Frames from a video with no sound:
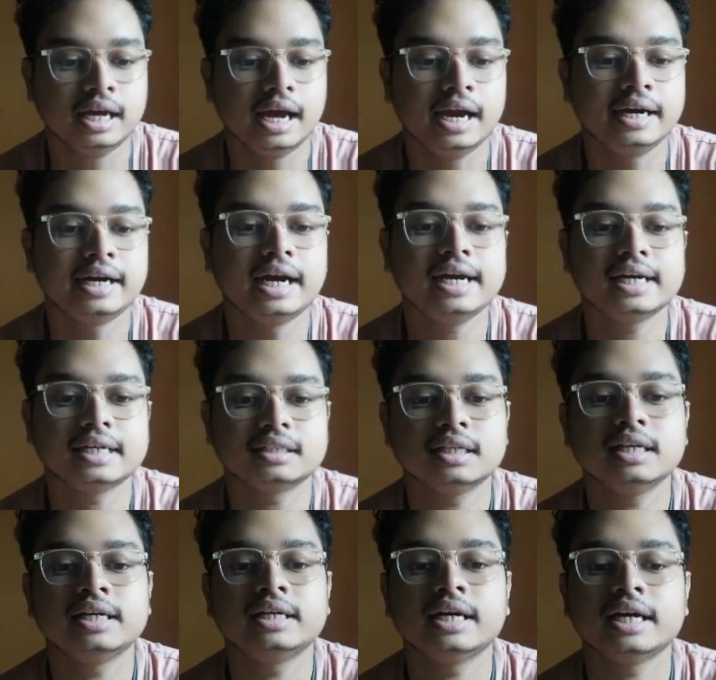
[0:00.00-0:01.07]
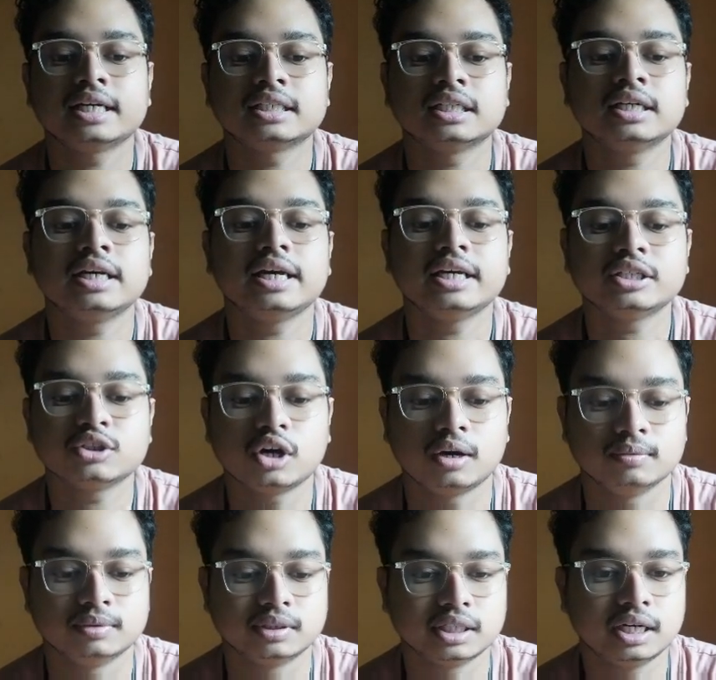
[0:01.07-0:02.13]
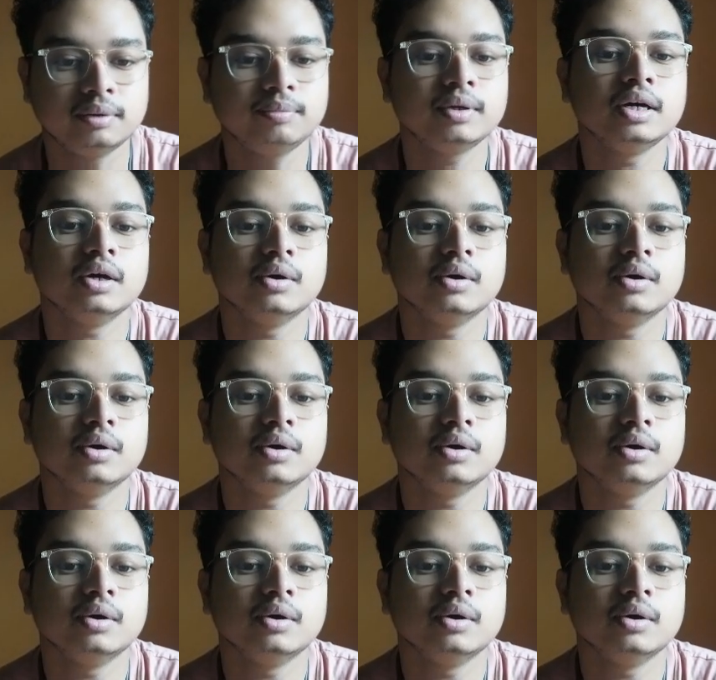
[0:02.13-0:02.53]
and diaxial interaction is observed